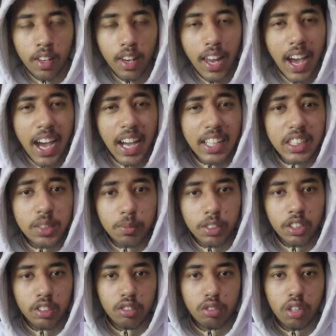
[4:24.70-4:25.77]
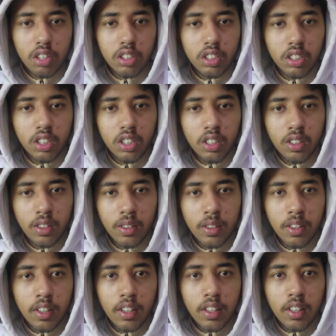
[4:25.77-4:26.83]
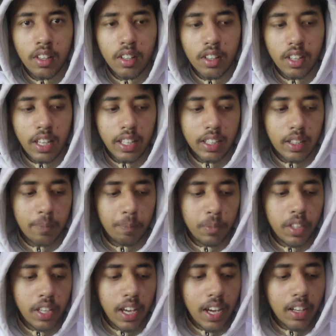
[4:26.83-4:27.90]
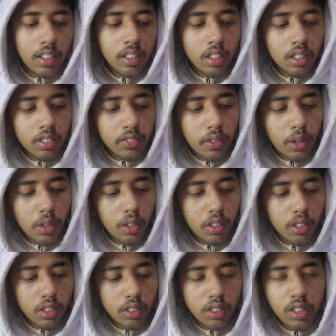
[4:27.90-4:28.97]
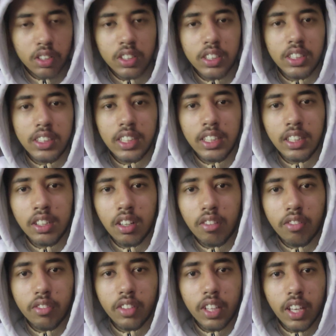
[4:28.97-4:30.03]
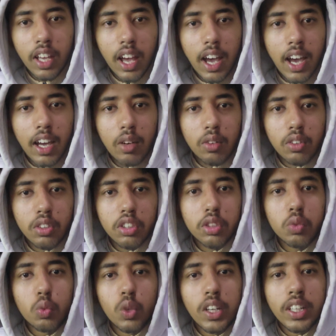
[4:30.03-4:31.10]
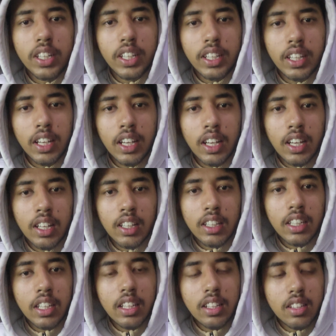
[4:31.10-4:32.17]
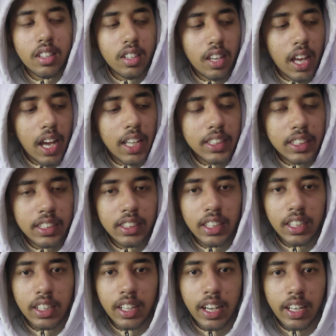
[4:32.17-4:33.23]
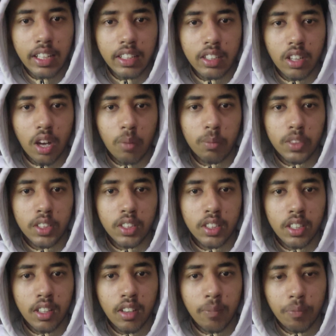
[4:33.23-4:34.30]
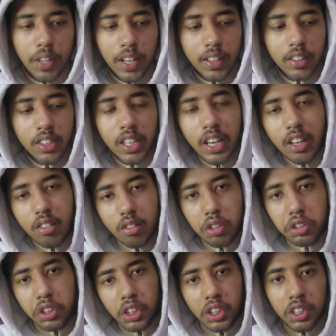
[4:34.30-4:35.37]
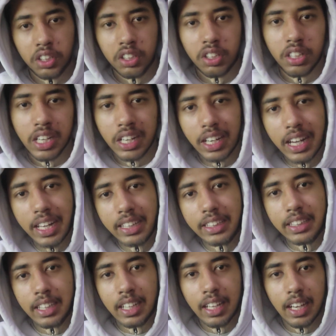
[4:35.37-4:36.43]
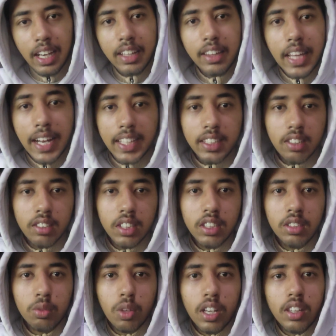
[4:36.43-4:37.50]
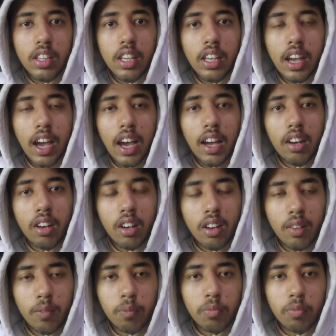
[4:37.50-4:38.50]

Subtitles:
last minute rush. Like they are not for consistent enough. They are just waiting till the last deadline comes, and they are rushing in the deadlines, and that's the reason why they are